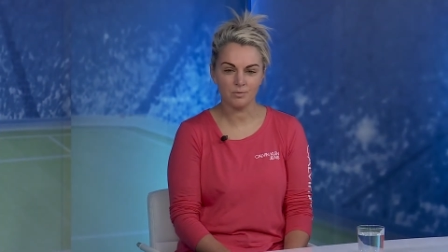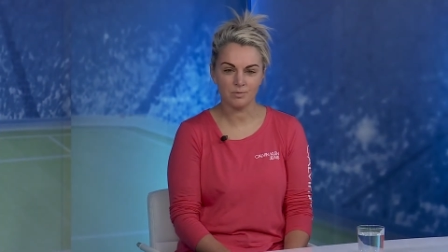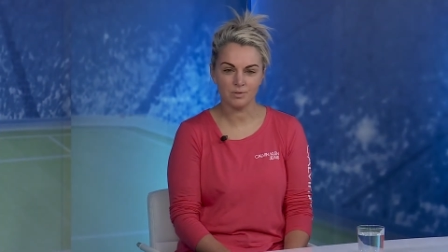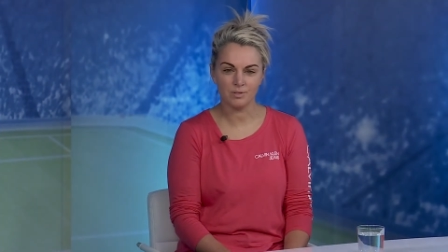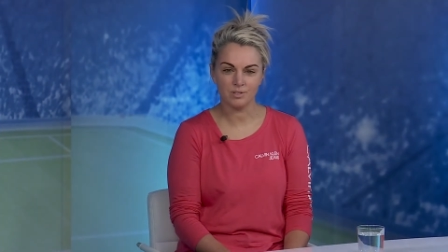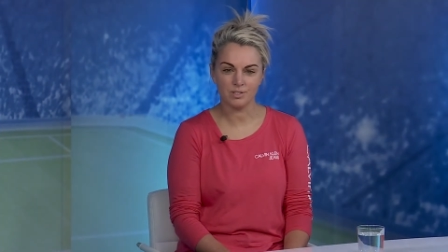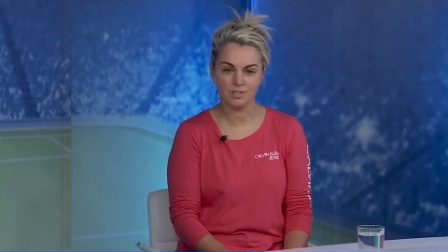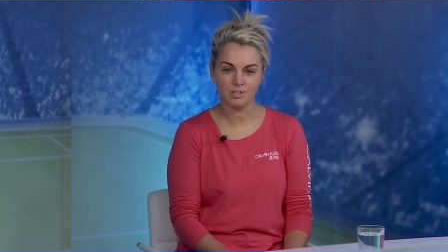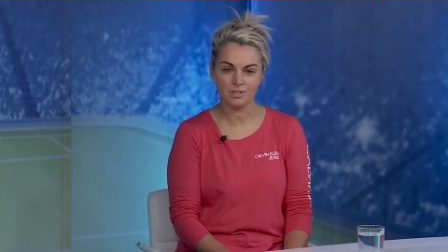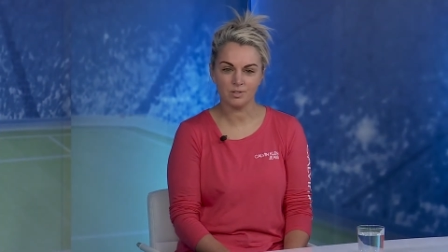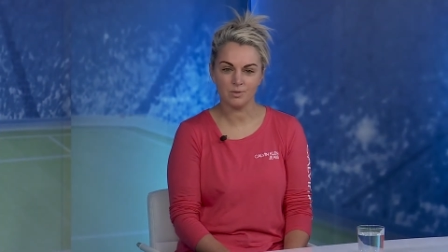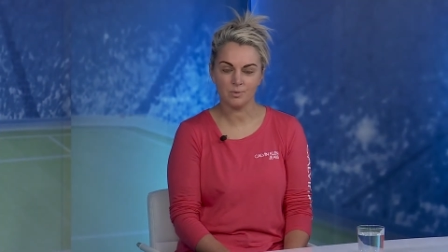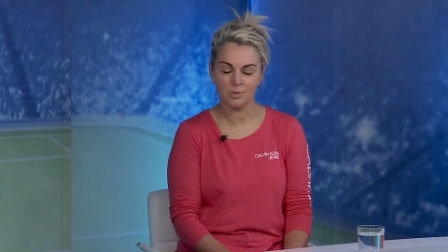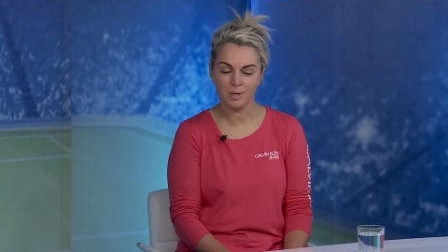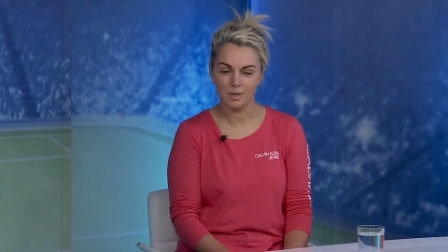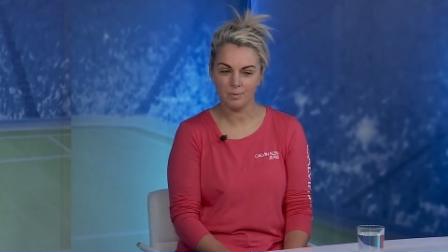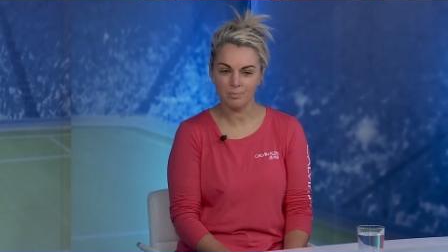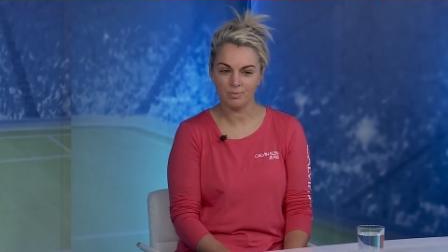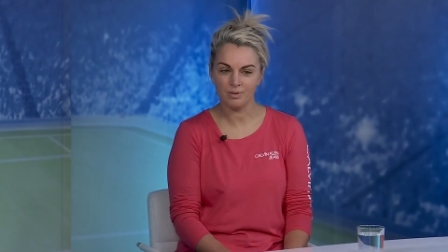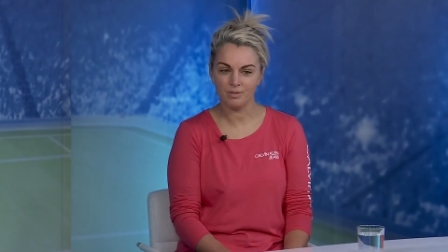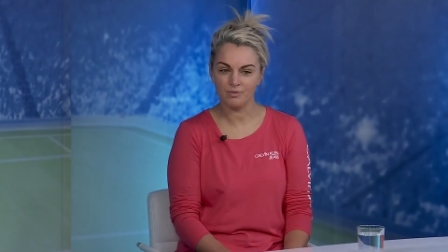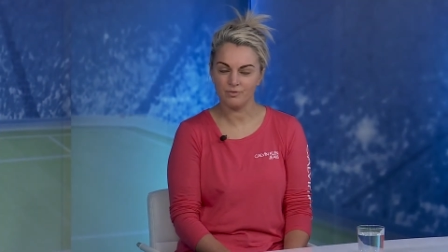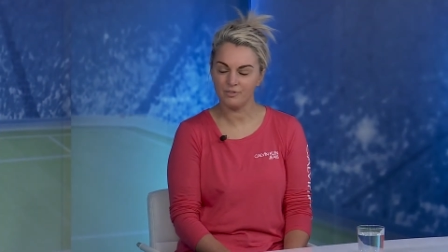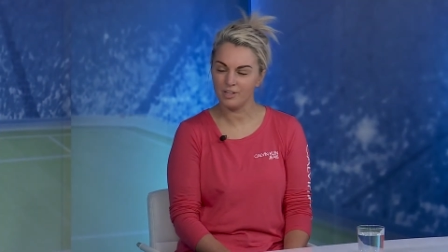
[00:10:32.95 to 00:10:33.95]
It was
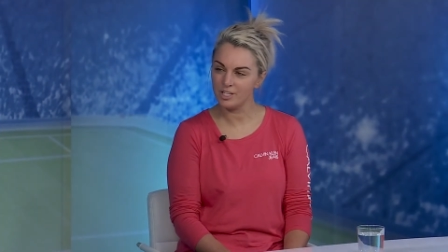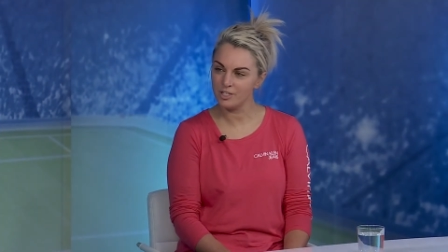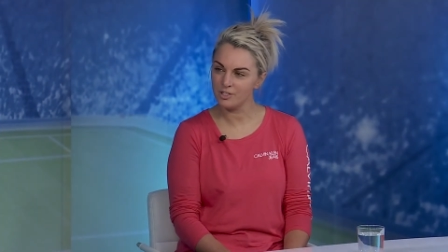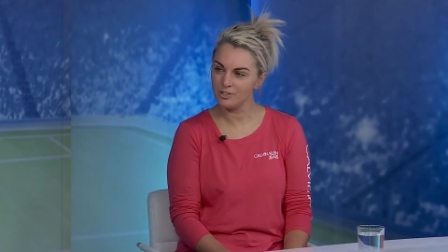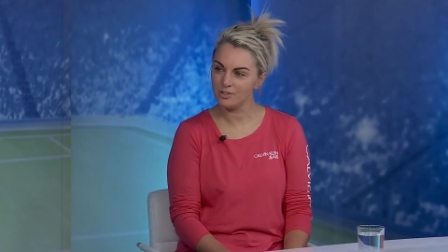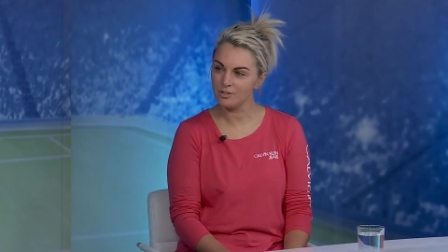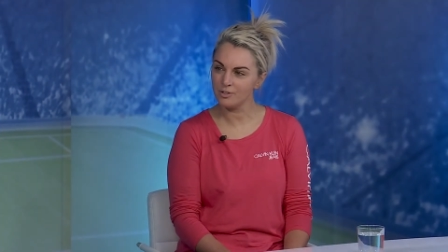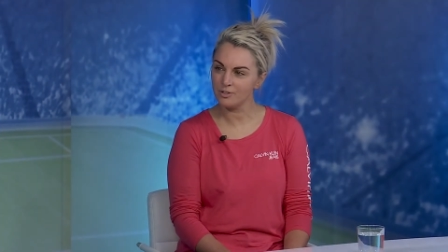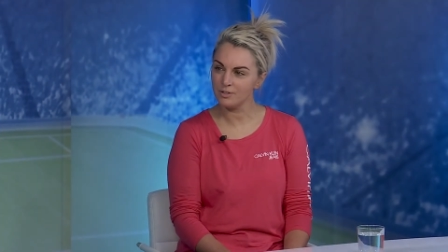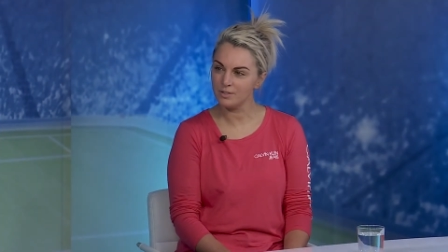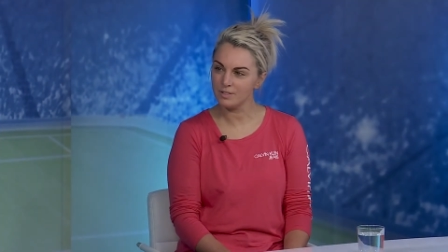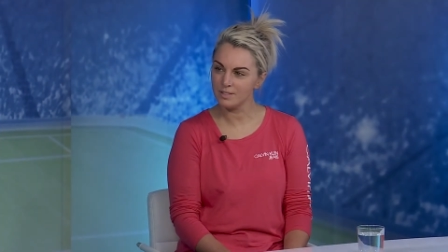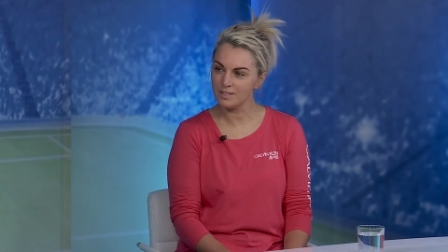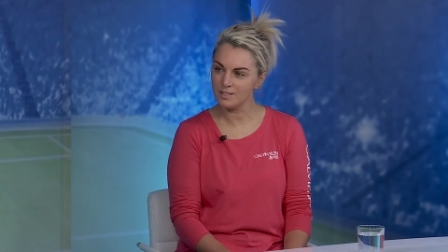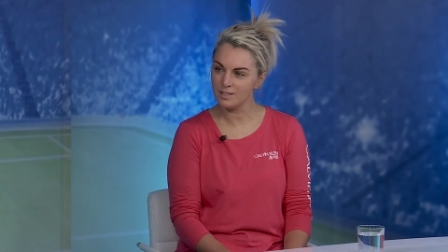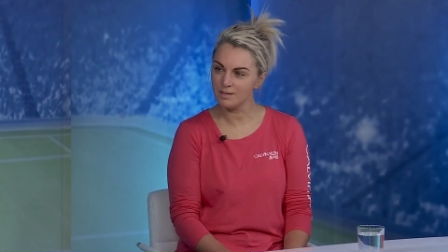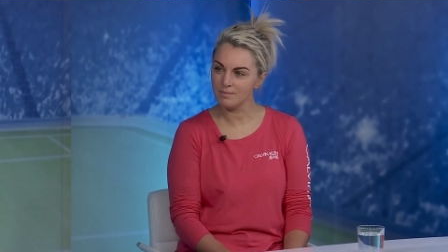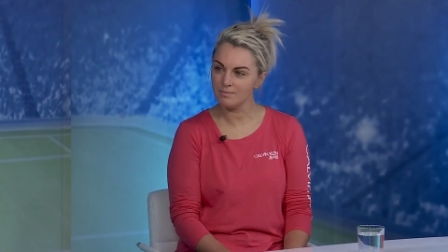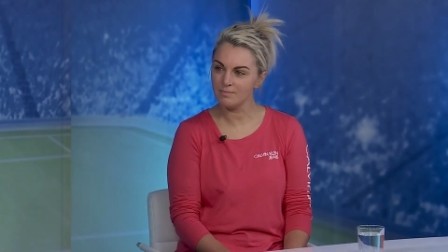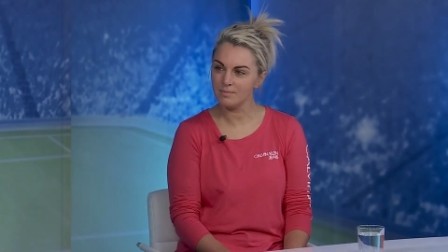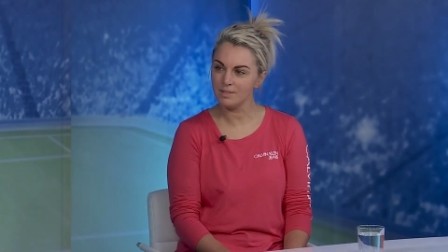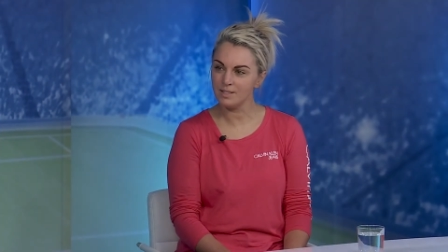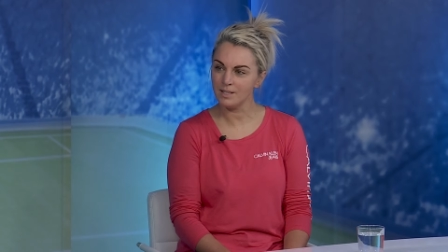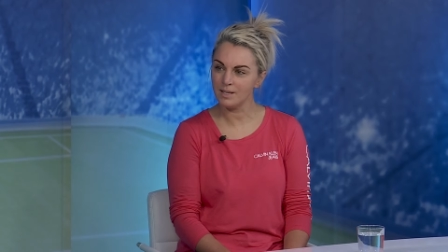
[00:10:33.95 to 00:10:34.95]
quite professional, it
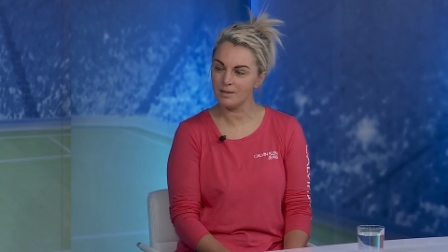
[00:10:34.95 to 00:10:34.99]
seemed.